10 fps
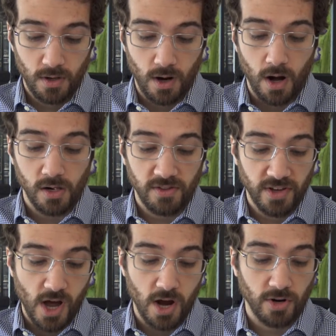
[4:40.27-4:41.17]
All of the
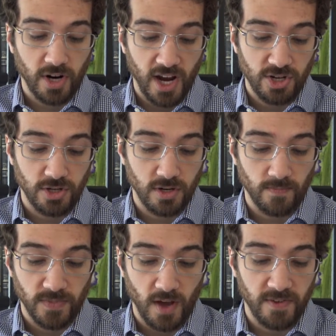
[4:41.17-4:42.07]
congregation
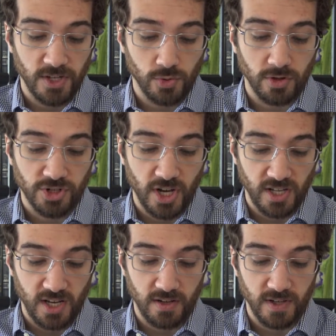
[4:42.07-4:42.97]
of Israel shall
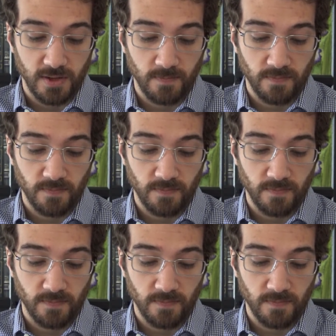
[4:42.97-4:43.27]
eat of it.